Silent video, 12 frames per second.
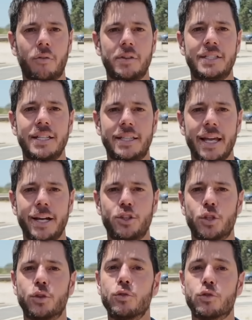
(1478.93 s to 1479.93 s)
of its
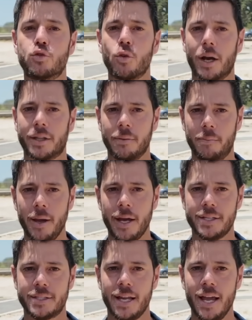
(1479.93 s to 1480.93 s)
intention to strike the
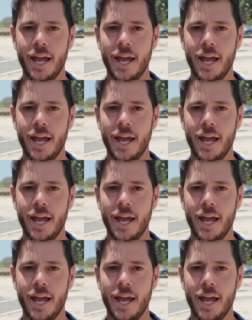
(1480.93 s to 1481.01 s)
base,